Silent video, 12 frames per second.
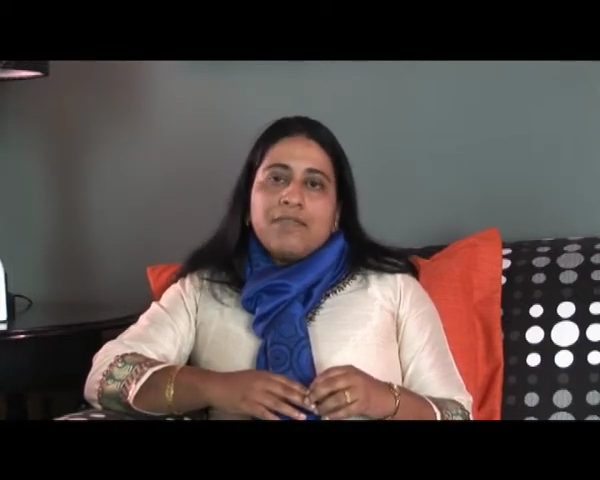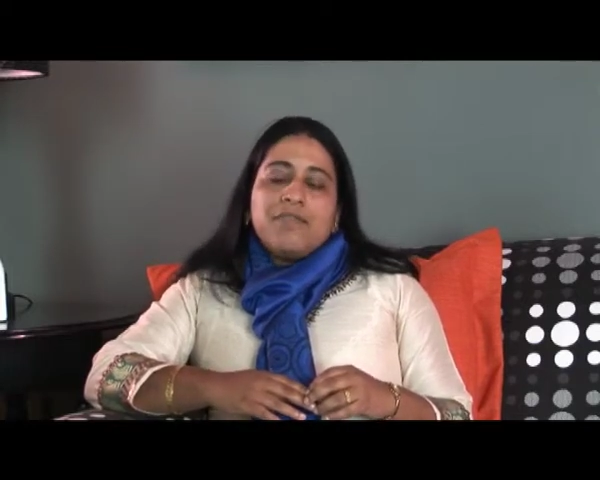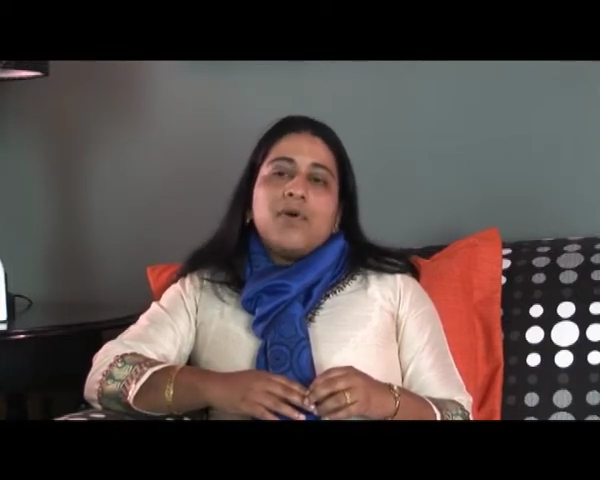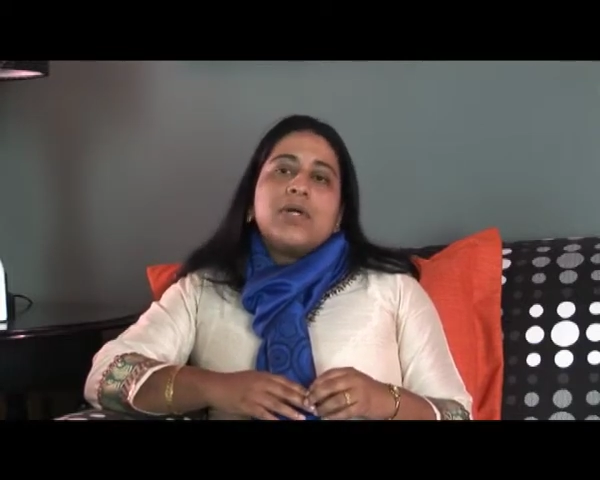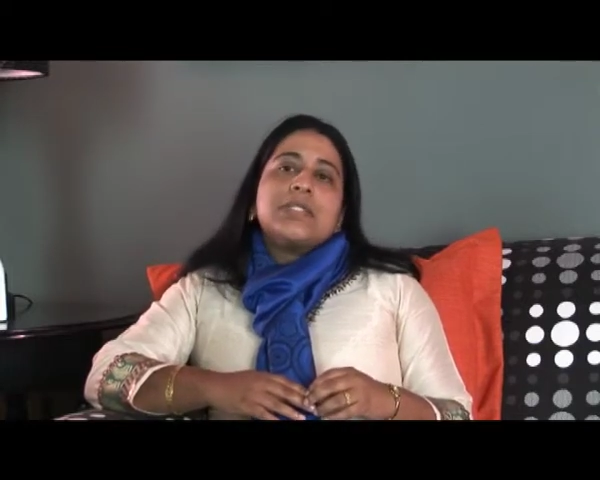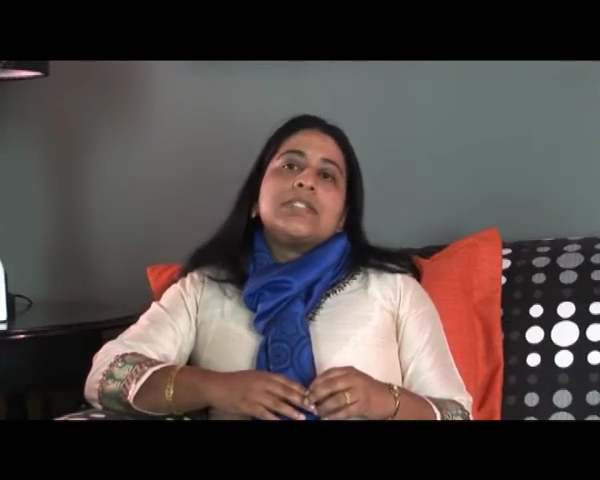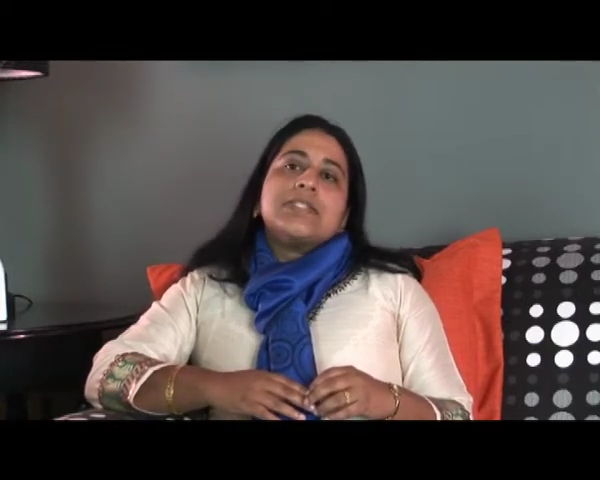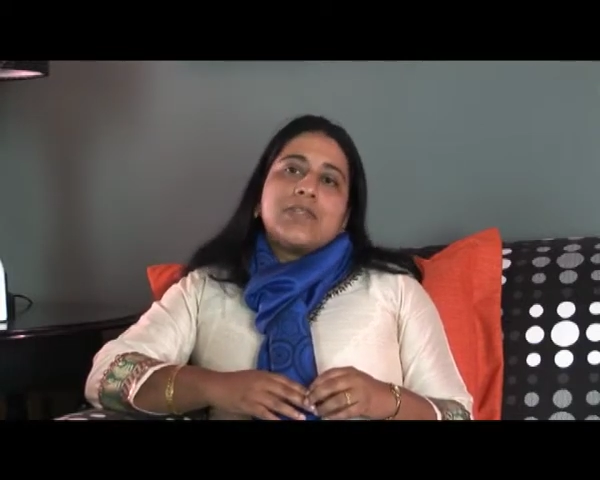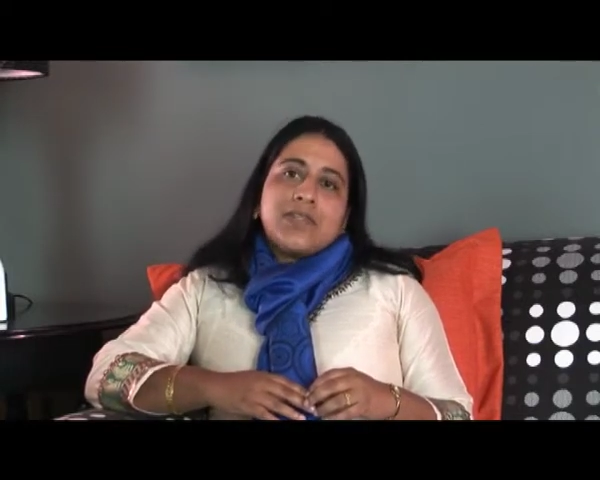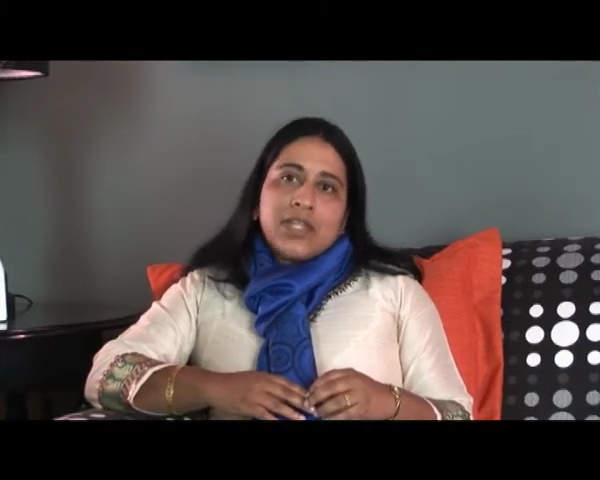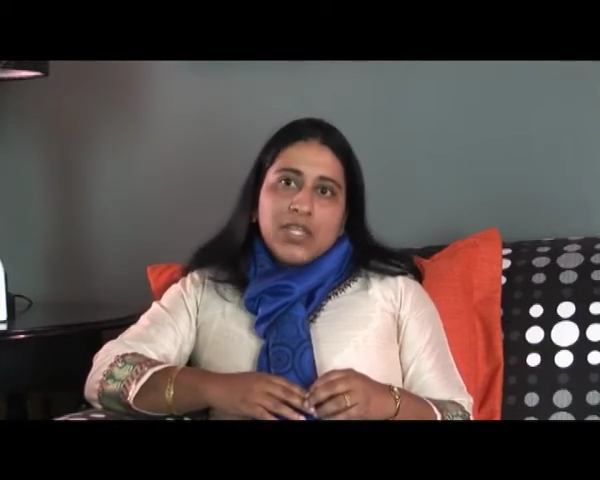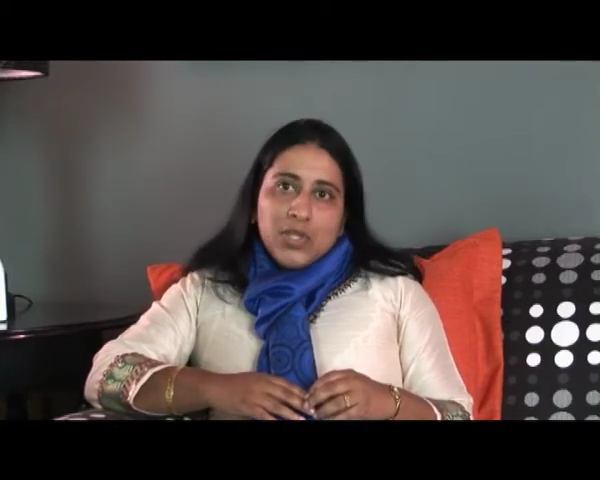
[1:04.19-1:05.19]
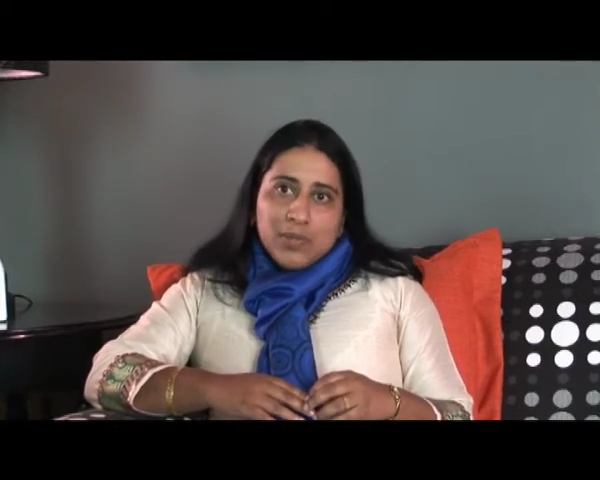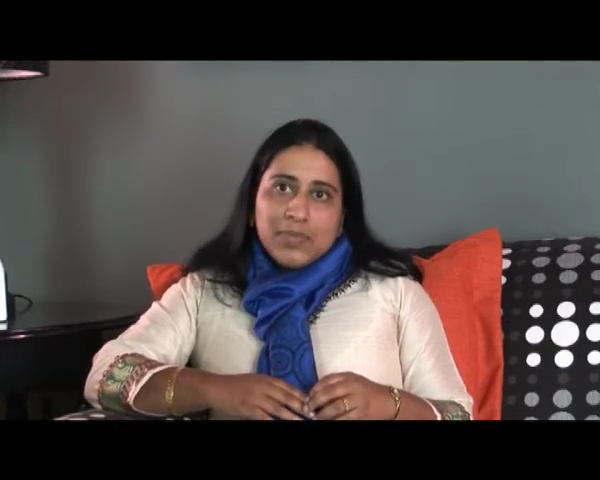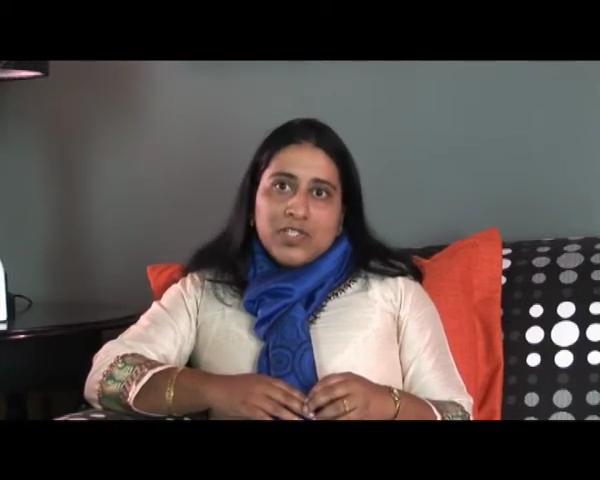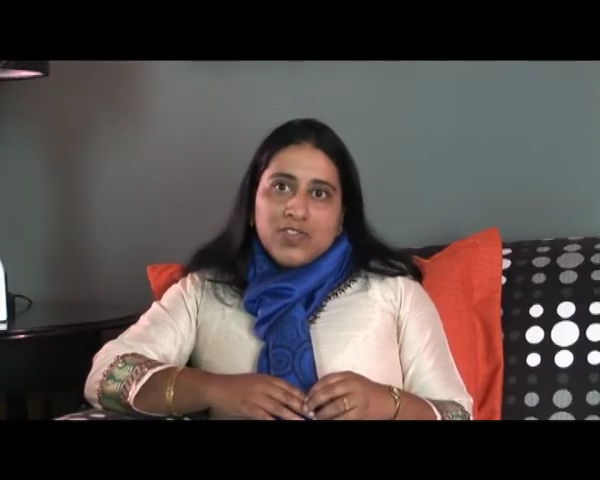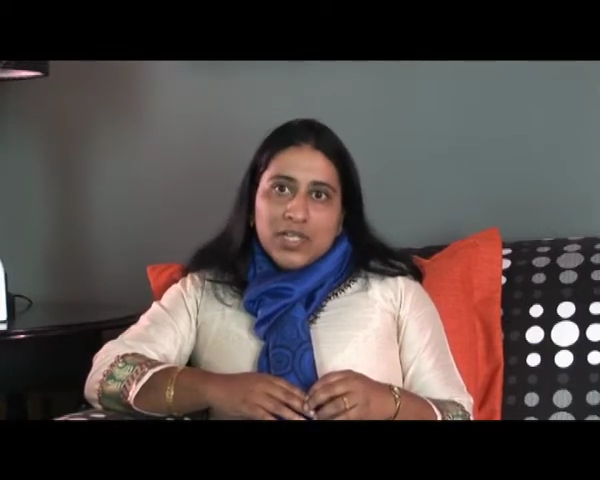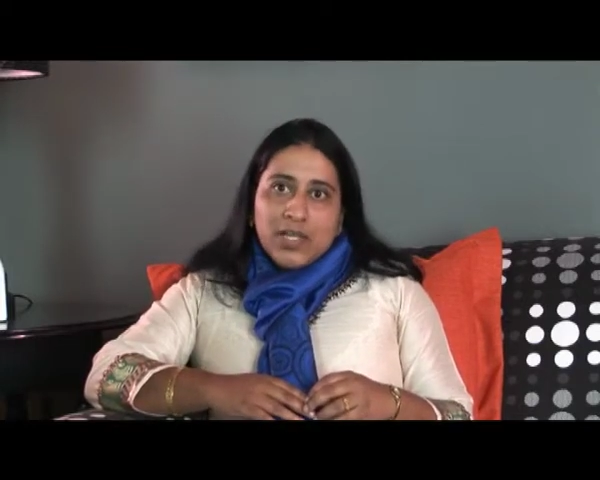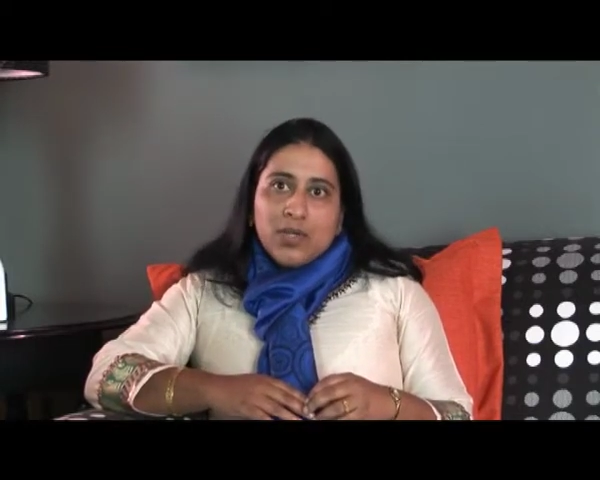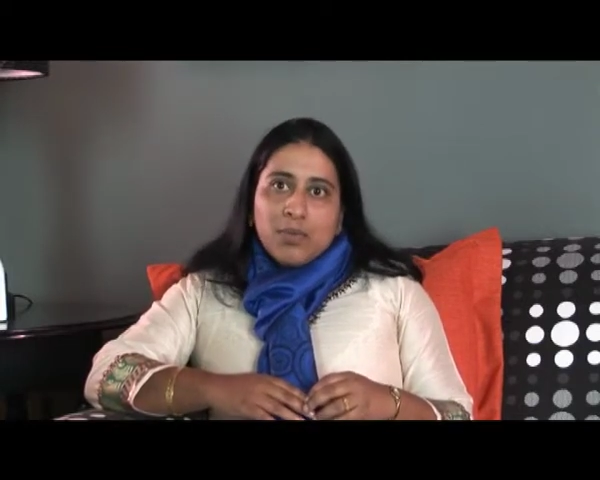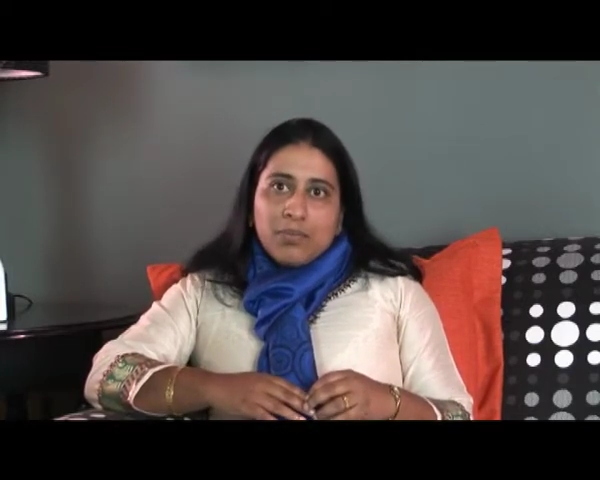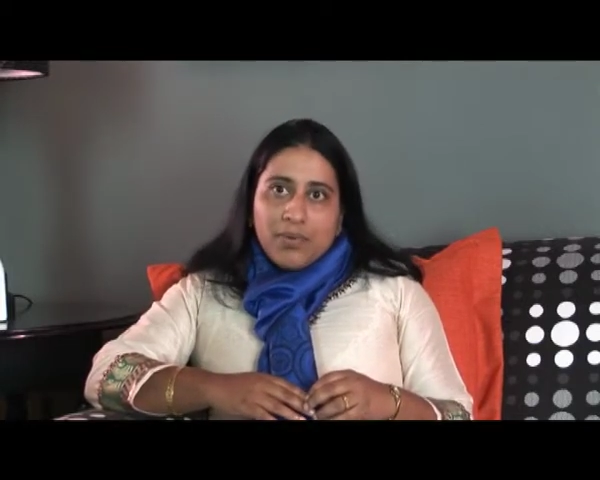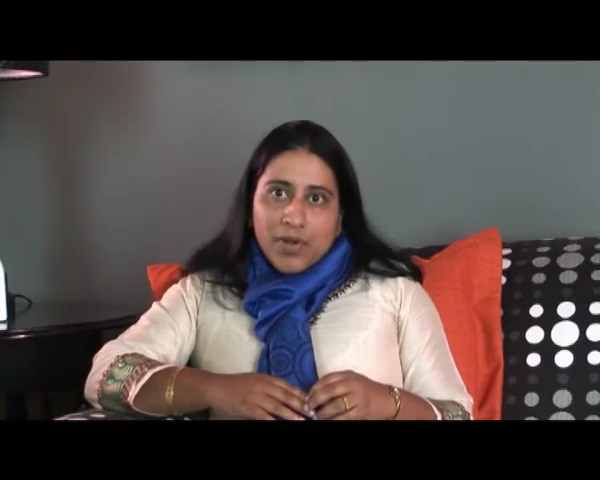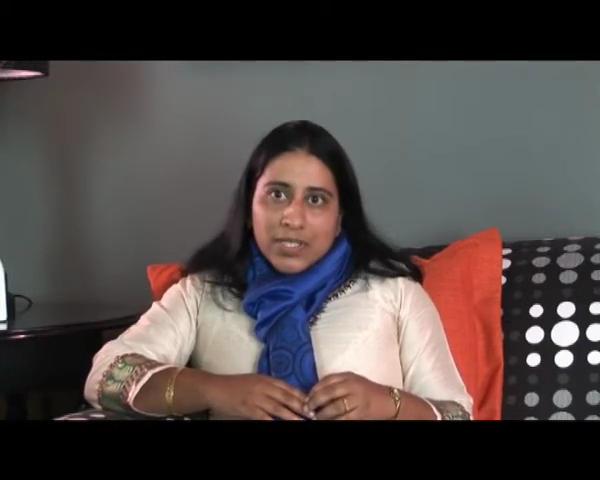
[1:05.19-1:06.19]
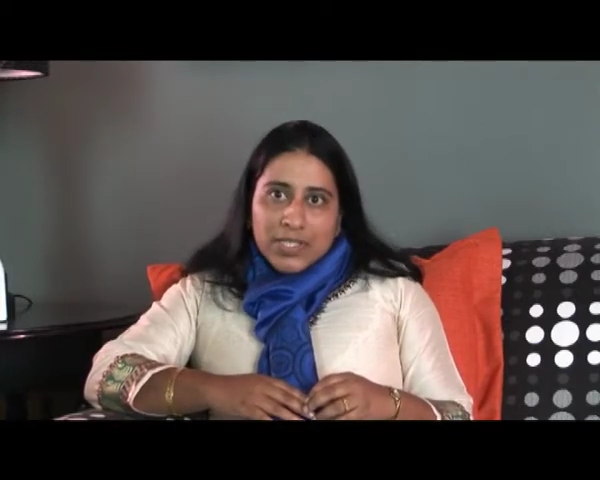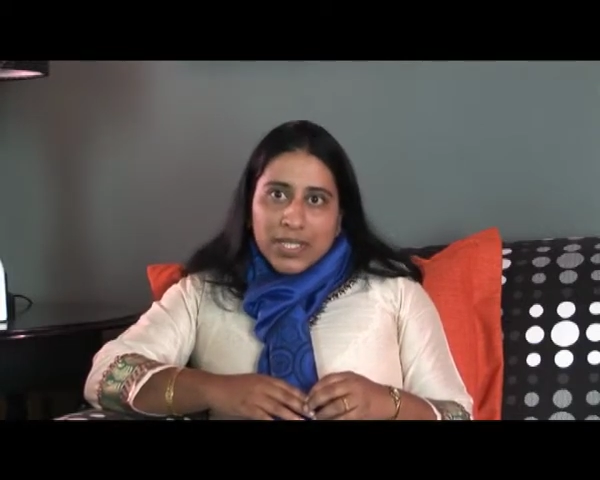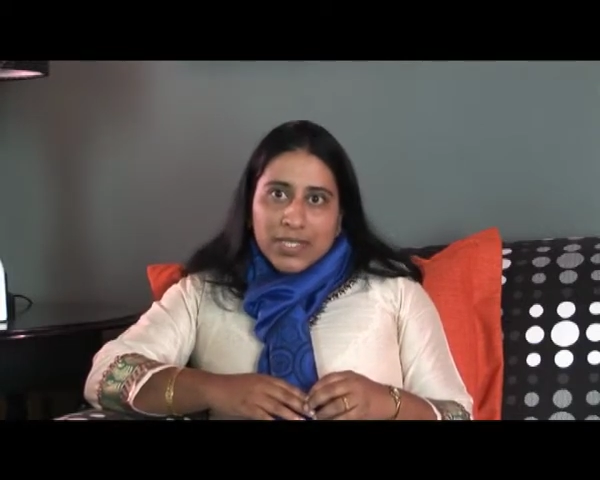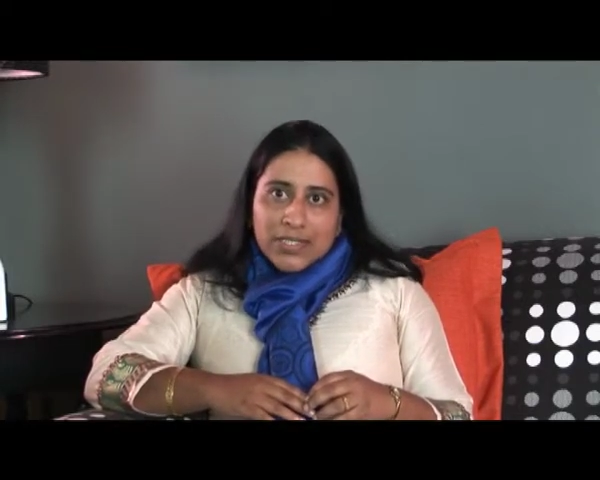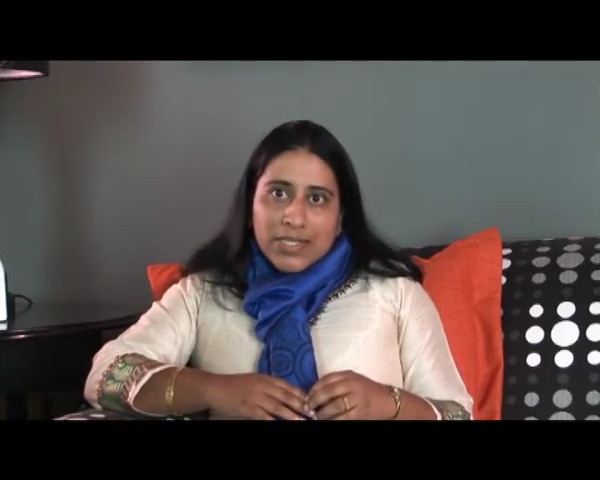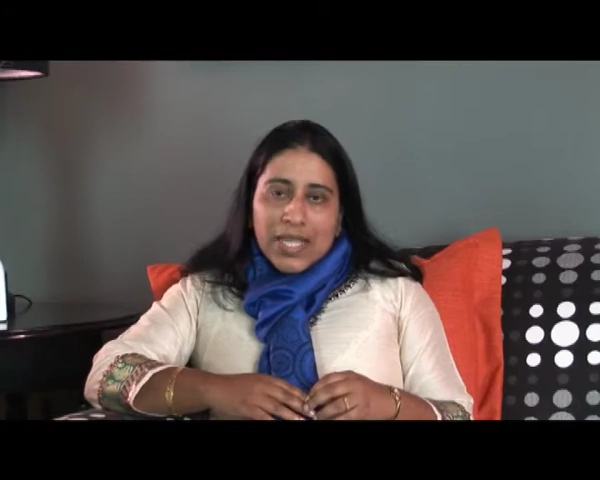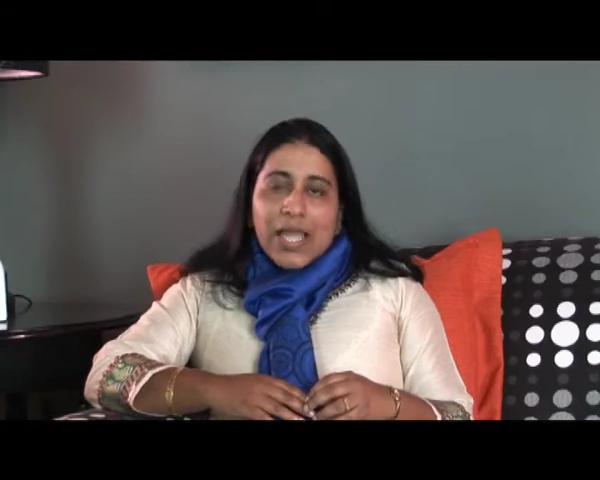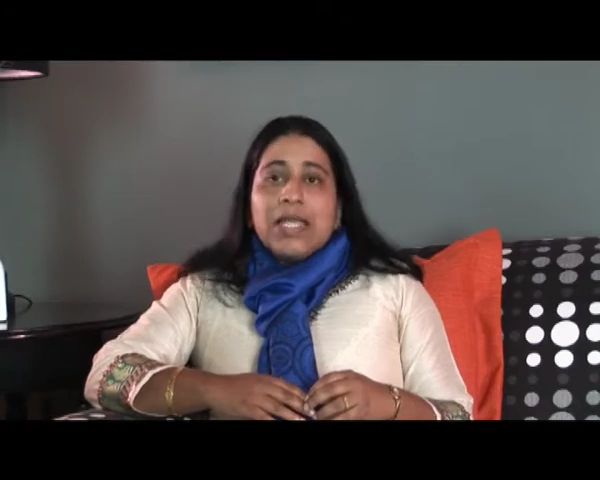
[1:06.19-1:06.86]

focuses on the Human Genome Project.